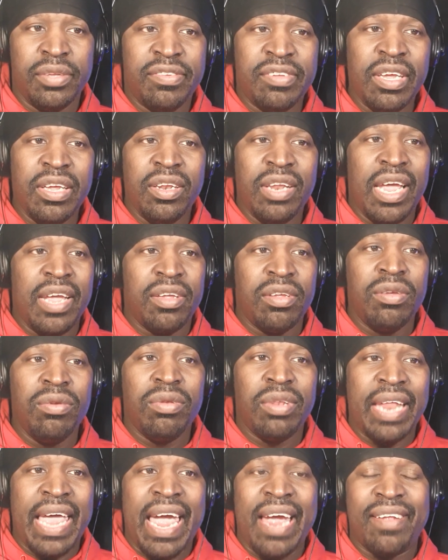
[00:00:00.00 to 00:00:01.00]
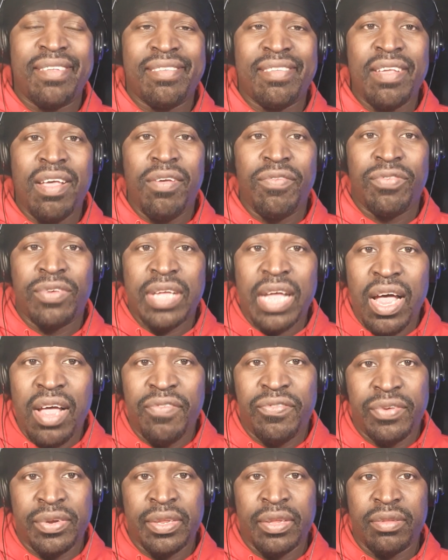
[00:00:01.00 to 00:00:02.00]
seems like you lack
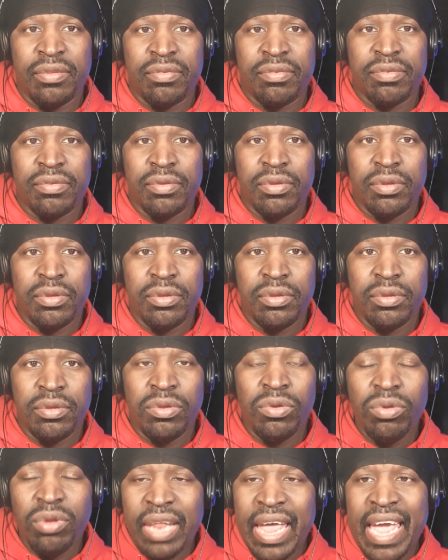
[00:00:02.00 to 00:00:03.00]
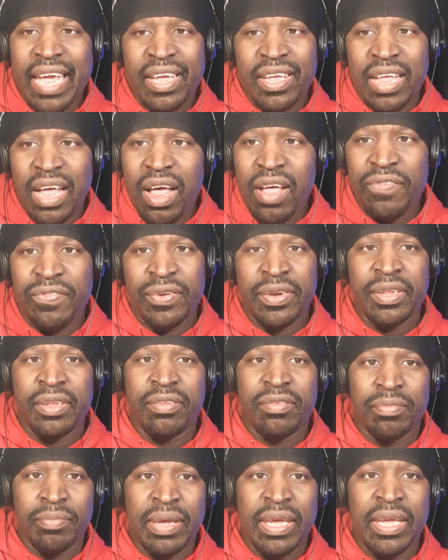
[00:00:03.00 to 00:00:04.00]
self-confidence. You lack
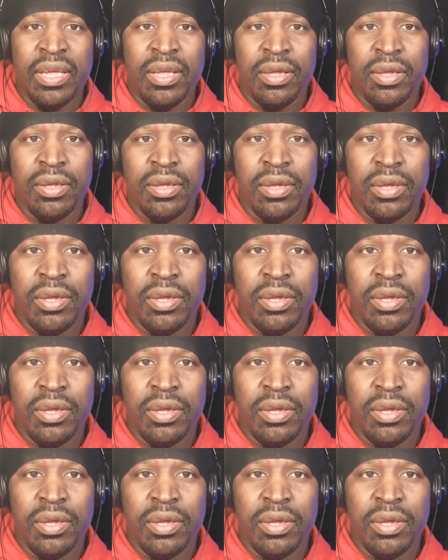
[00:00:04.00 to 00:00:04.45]
confidence, man.